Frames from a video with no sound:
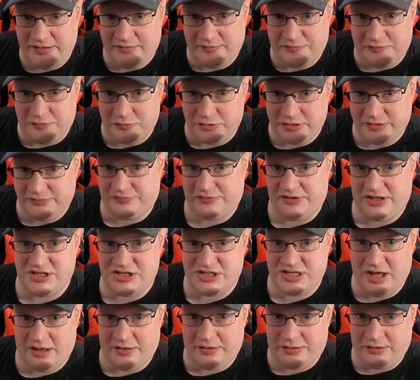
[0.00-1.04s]
of fully fledged
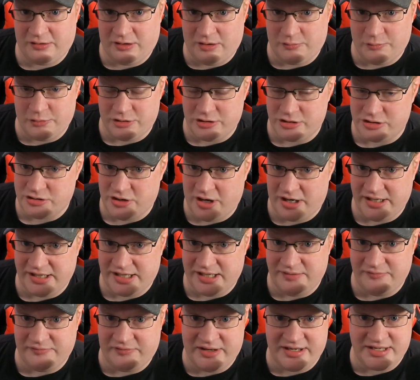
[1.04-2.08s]
out thought where you're trying to
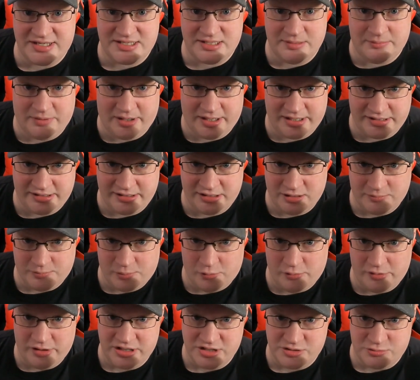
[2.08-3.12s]
convince somebody that your
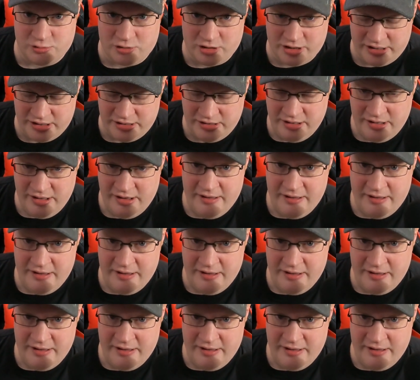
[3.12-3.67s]
point is right,